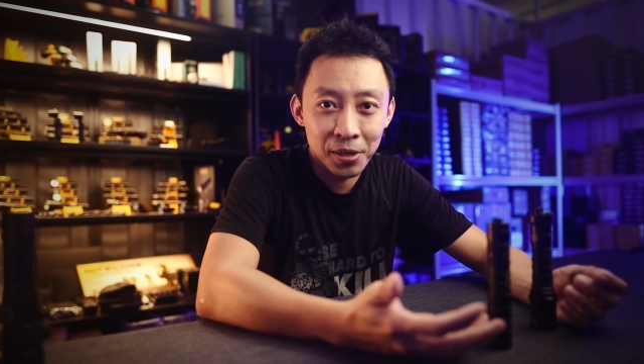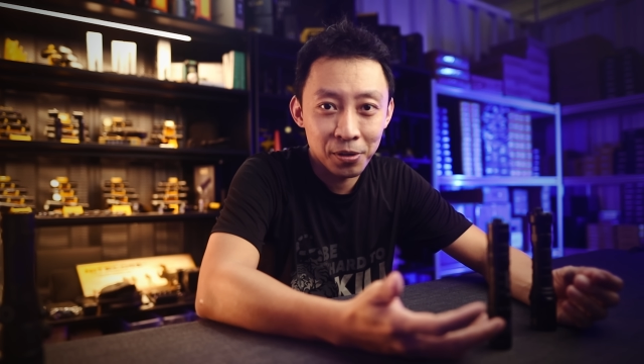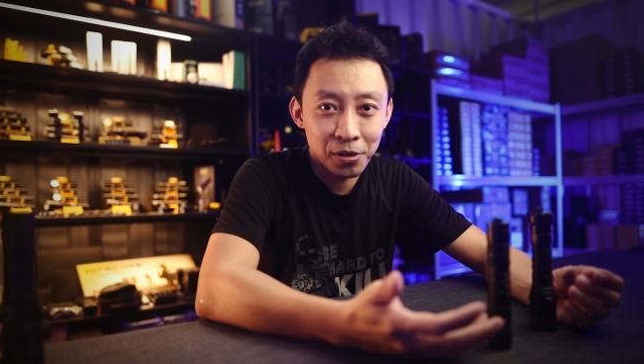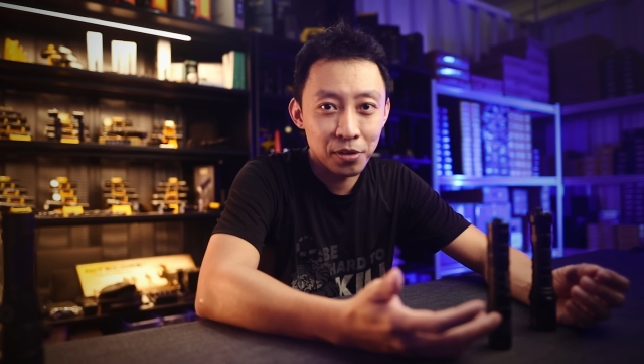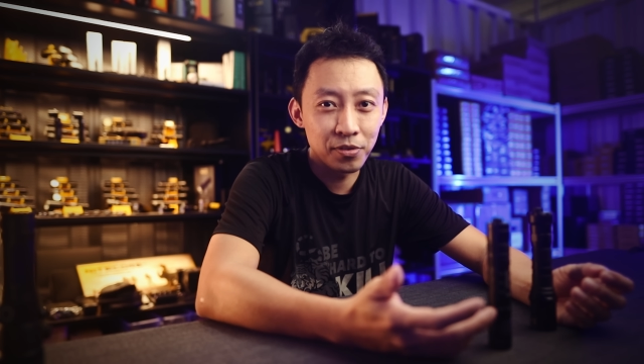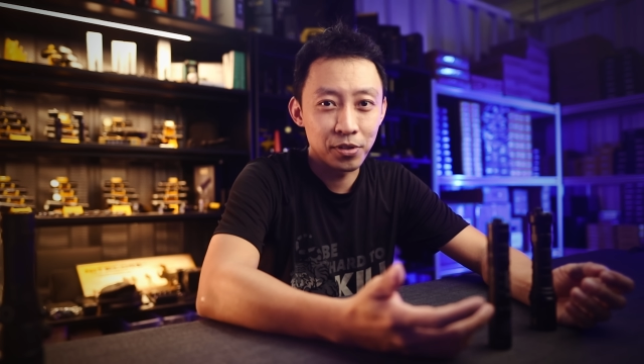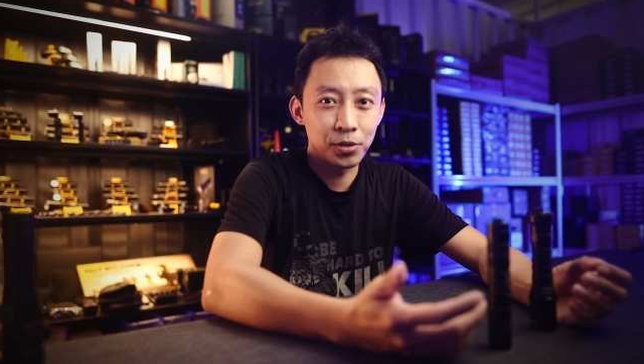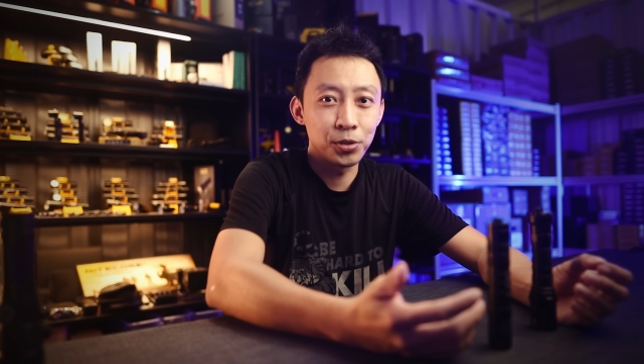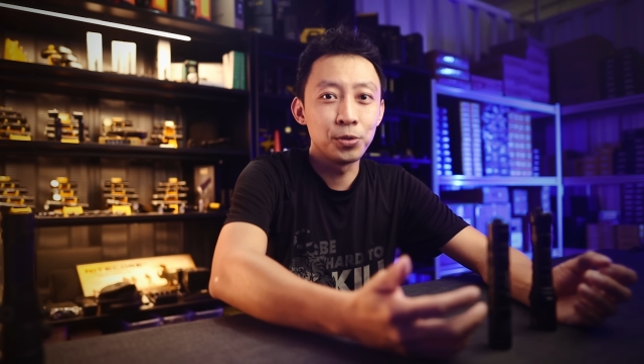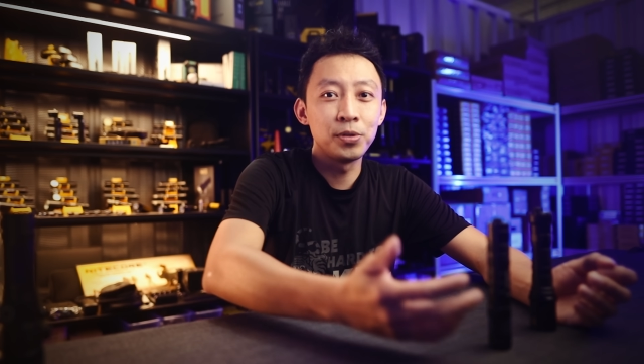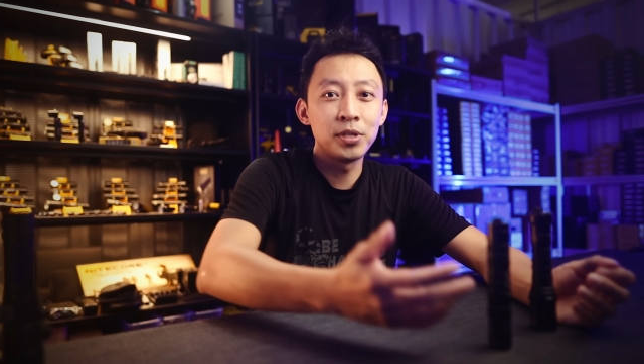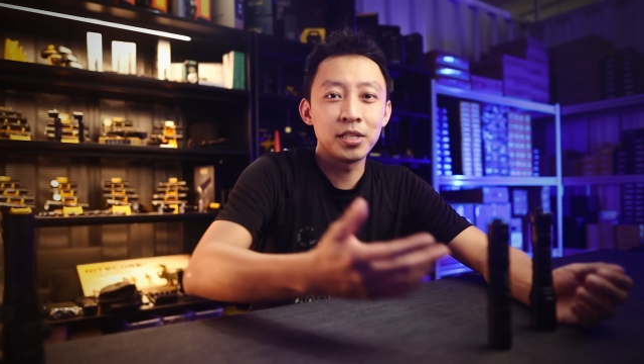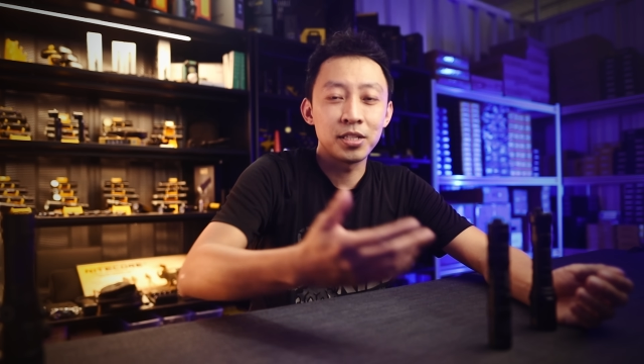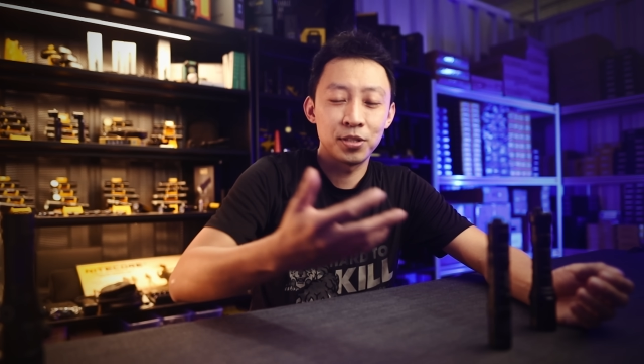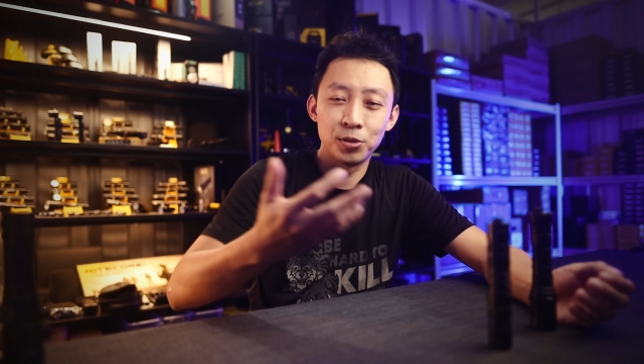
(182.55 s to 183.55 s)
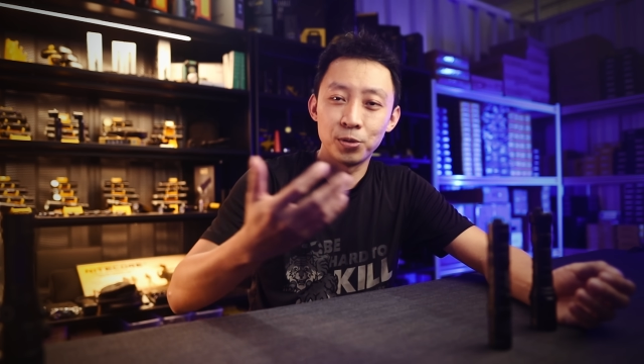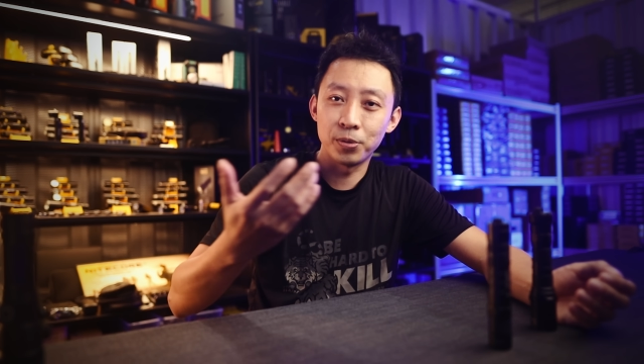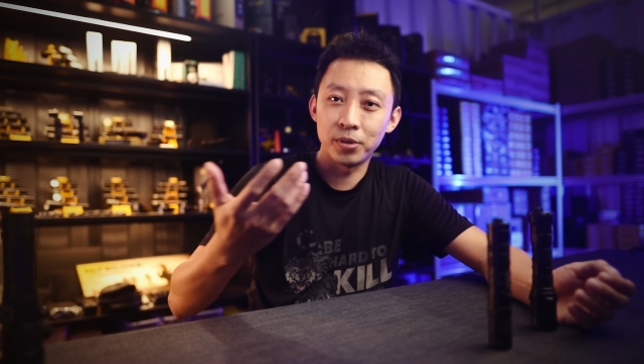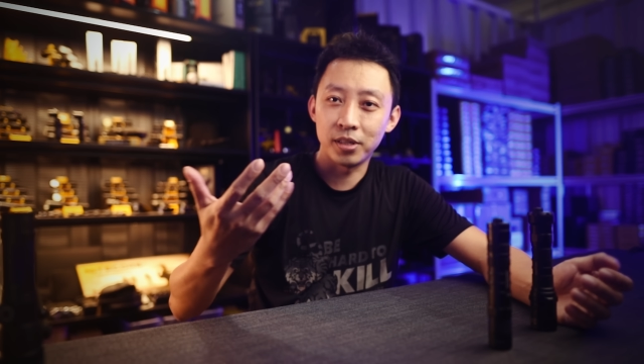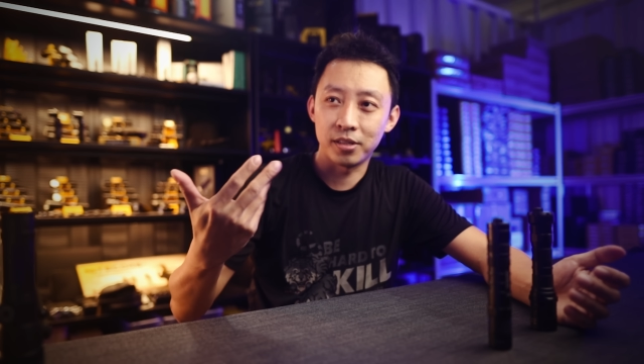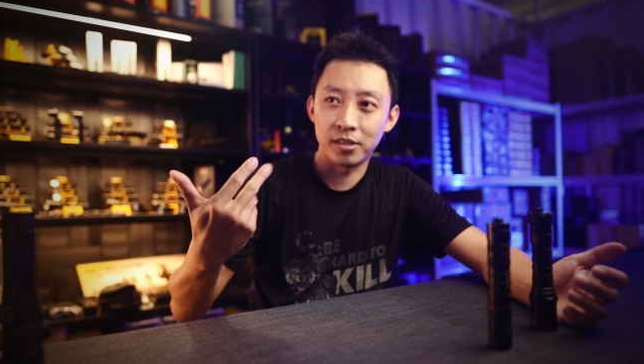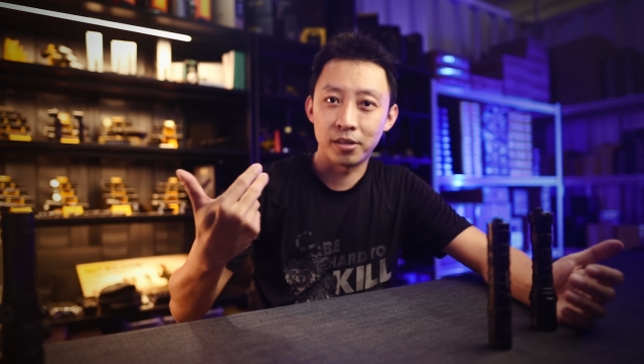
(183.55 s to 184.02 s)
or if your unit is
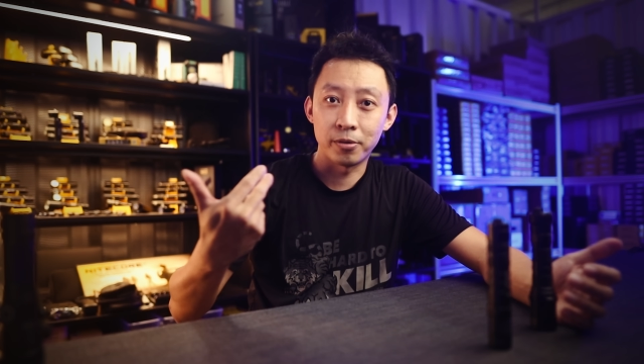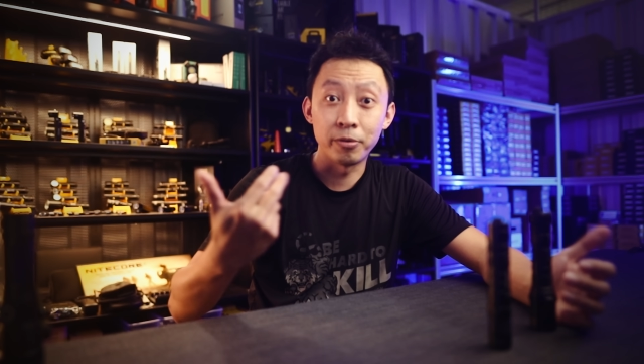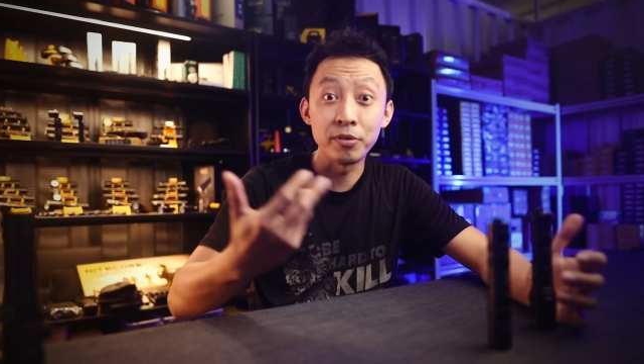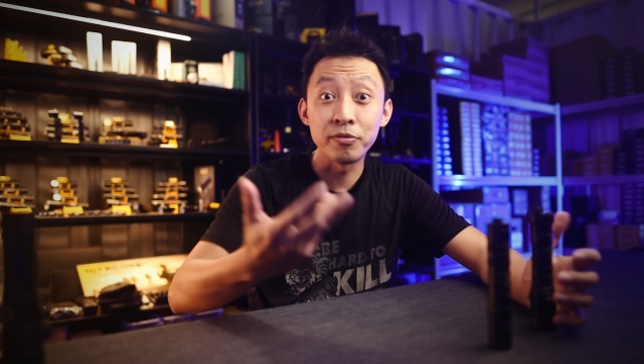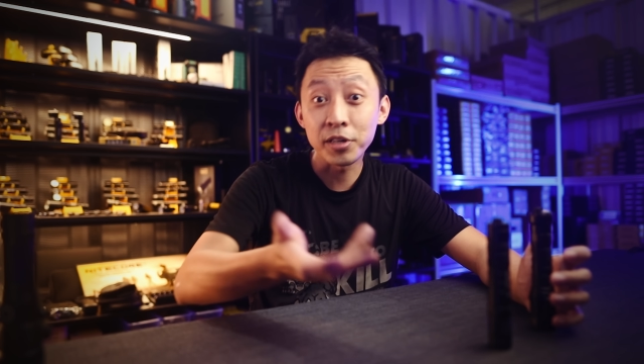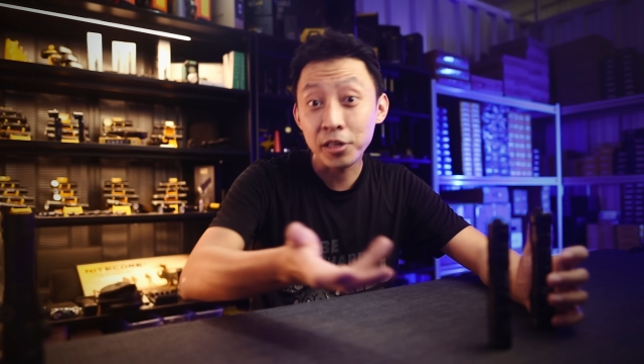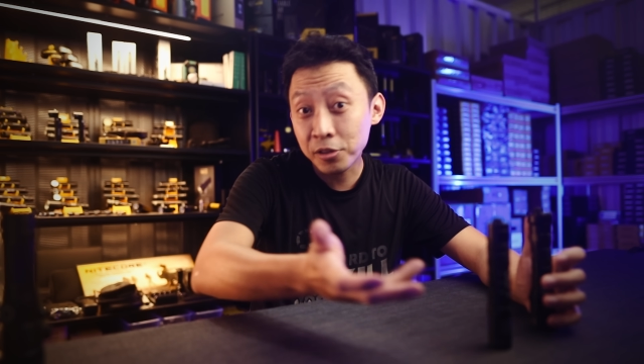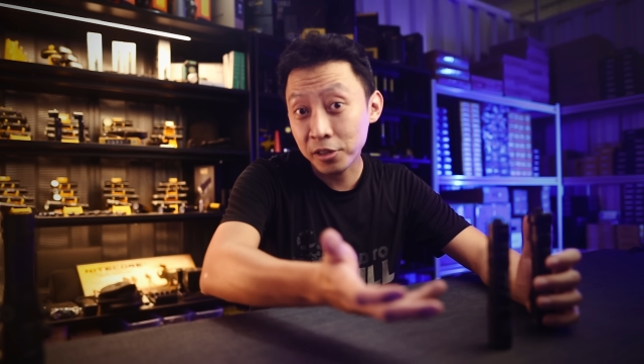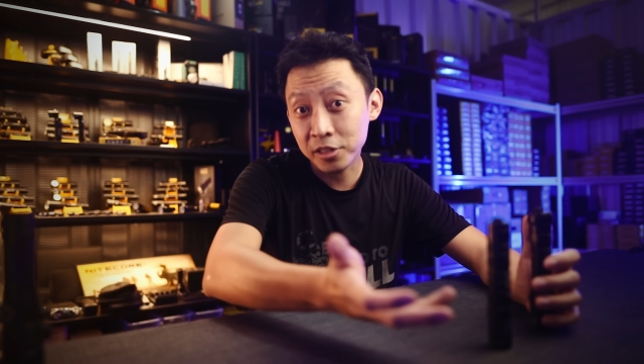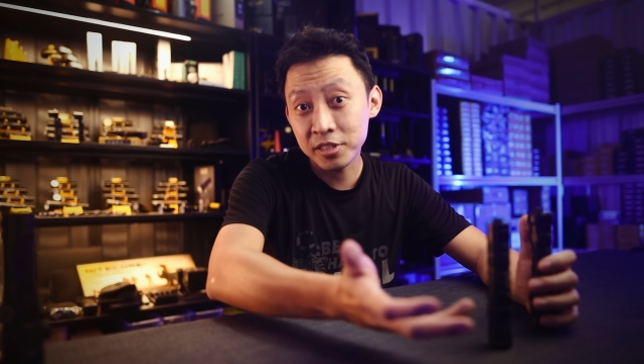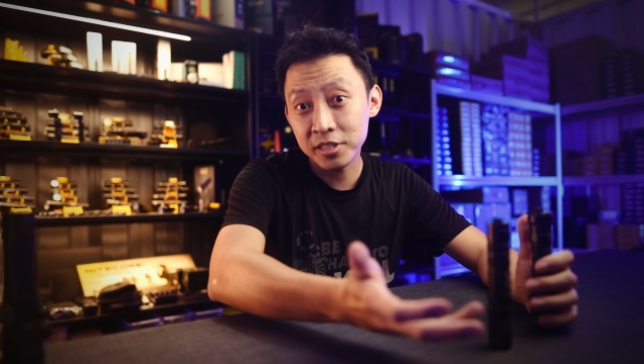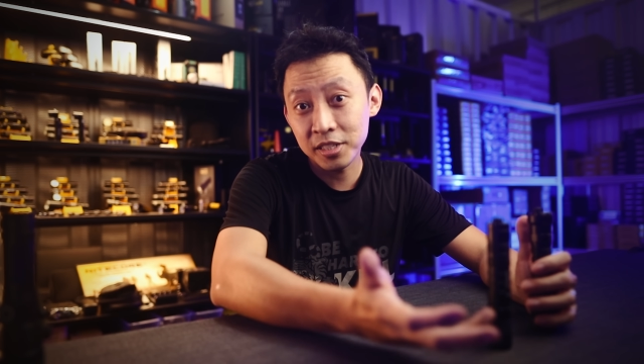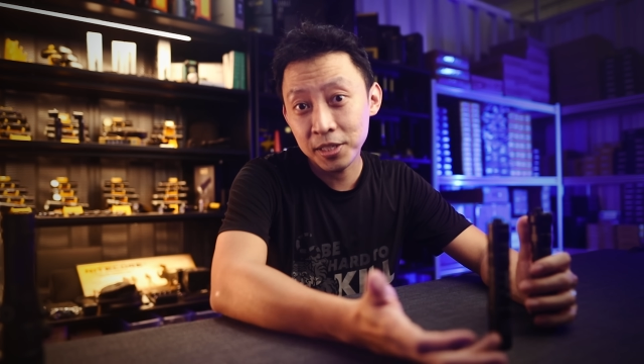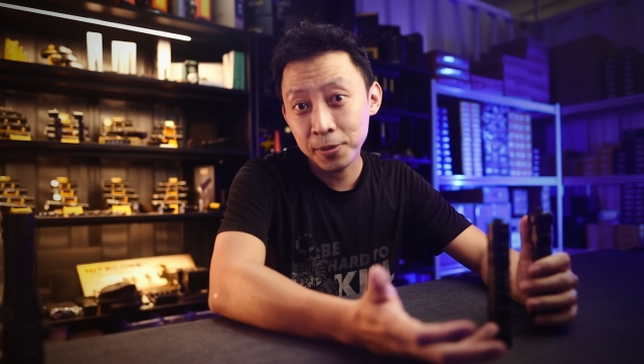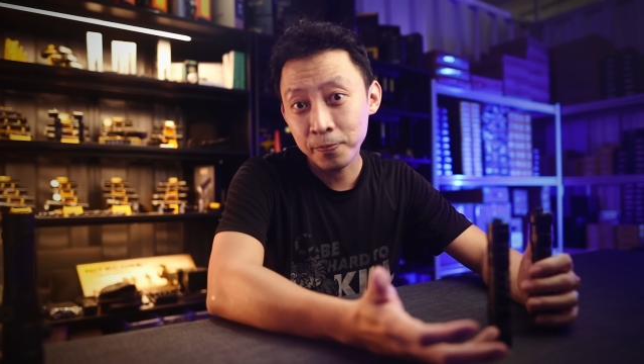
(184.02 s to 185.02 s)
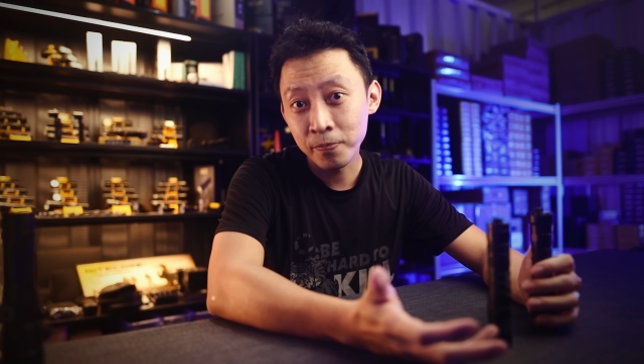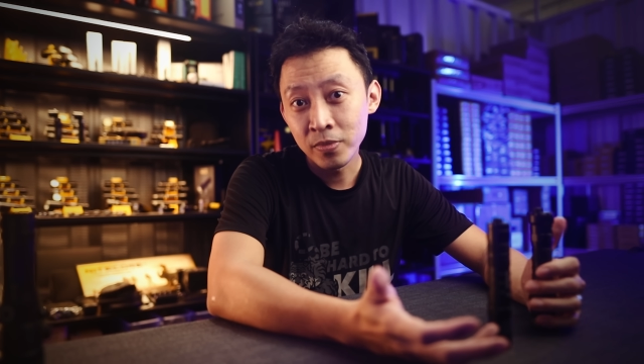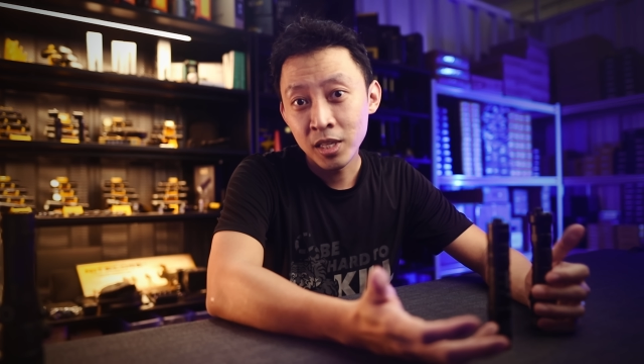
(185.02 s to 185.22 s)
doing a river crossing,